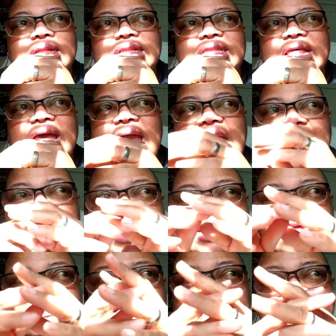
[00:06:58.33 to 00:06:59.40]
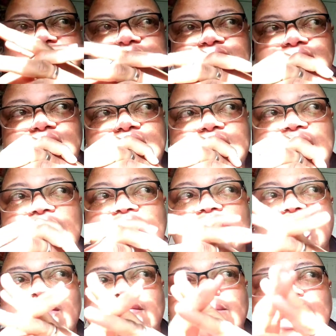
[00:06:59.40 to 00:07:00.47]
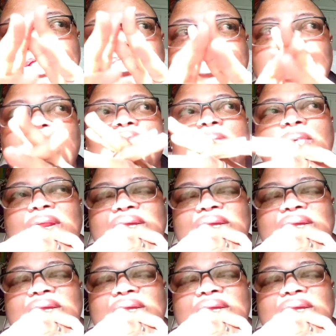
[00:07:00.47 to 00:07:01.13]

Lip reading: the activeness like of my thought